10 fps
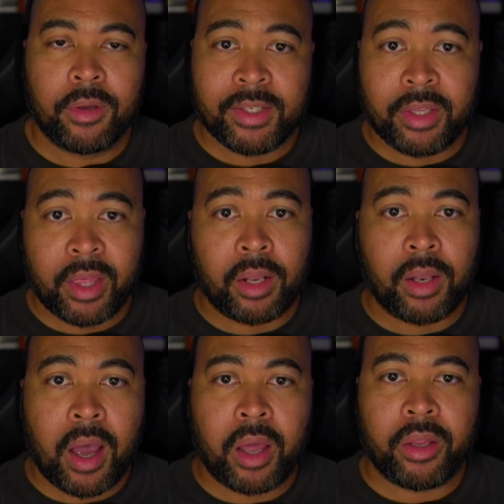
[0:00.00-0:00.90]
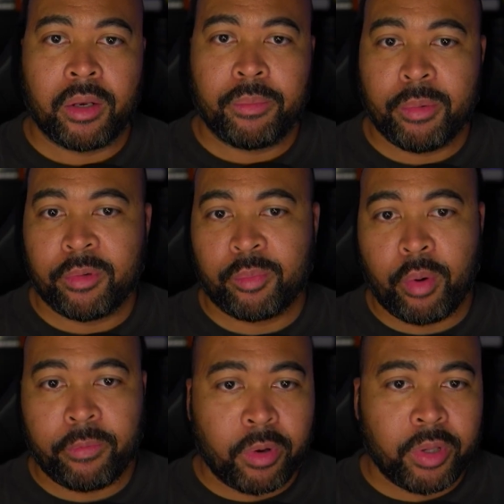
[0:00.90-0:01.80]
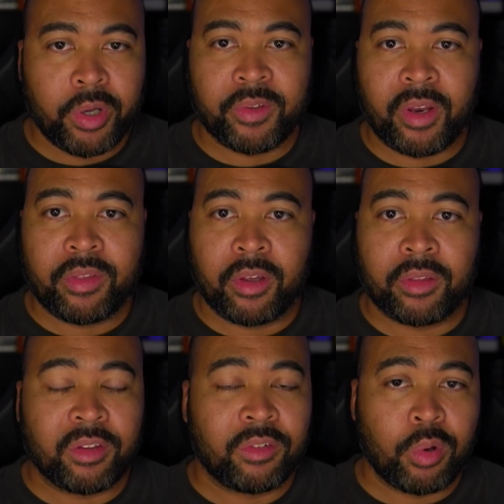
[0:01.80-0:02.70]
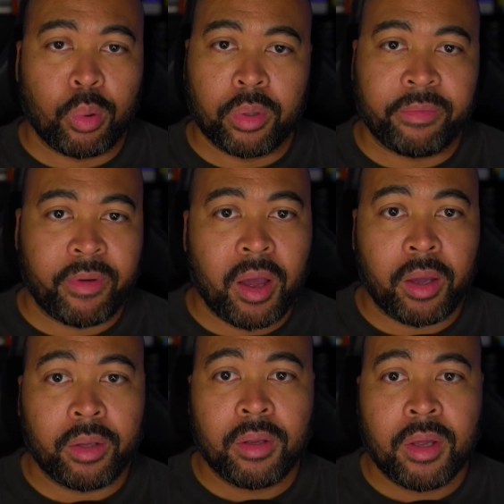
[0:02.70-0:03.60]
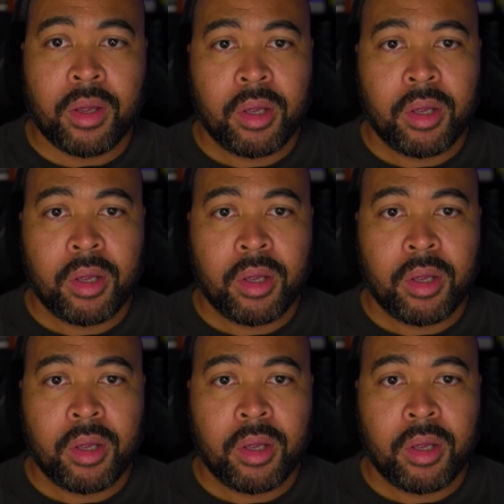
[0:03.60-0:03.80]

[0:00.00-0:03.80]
I see that a lot in people's portfolios and I think that's totally fine,